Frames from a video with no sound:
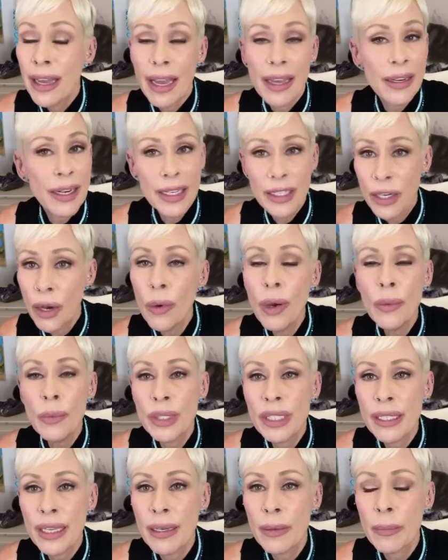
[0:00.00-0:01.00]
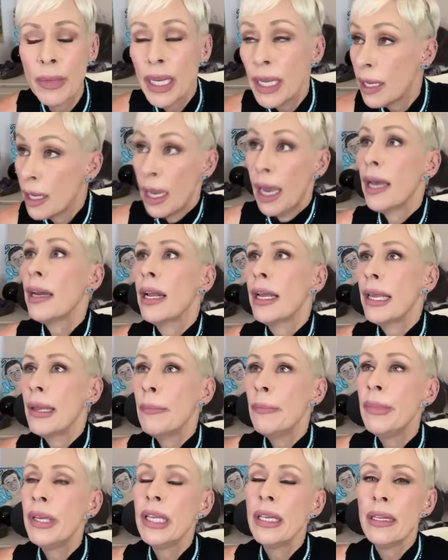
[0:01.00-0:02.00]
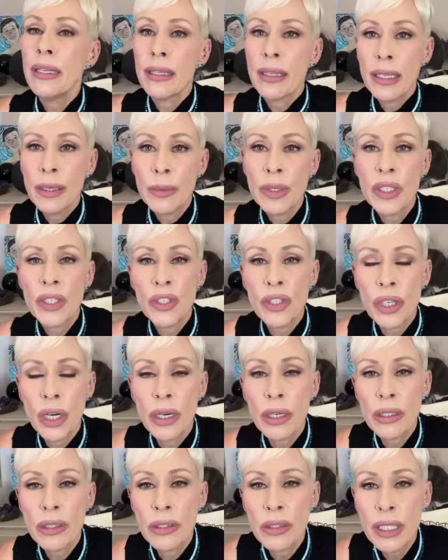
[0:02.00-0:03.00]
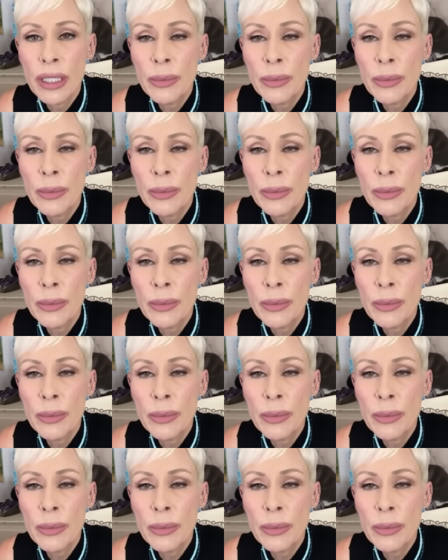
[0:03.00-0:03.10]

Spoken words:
And I know it was him. And I immediately was startled.